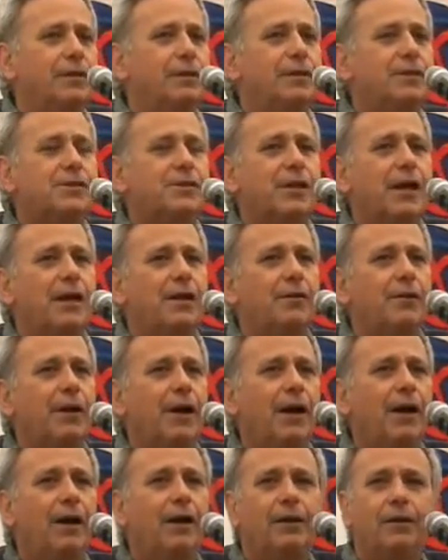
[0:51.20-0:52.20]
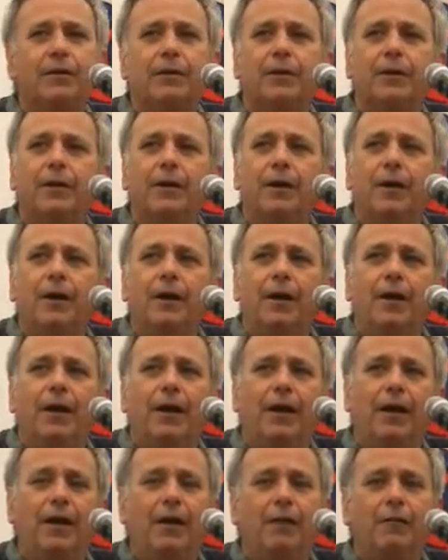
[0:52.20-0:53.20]
in this area
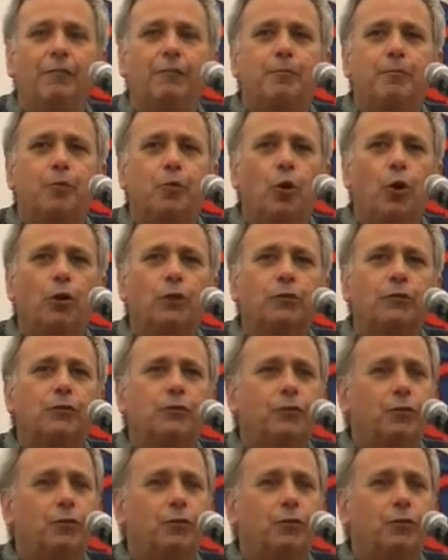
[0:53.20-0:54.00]
have brought